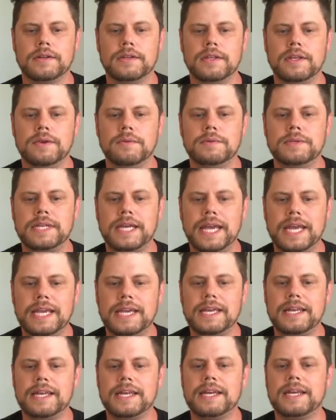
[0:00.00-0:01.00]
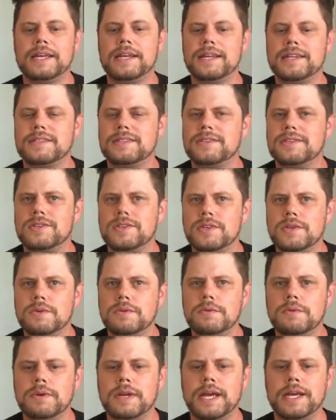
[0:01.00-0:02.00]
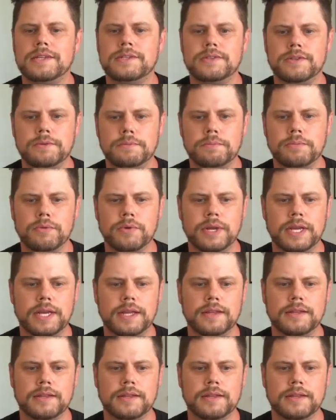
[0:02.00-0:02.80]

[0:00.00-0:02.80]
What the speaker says: You take it in as soon as you breathe.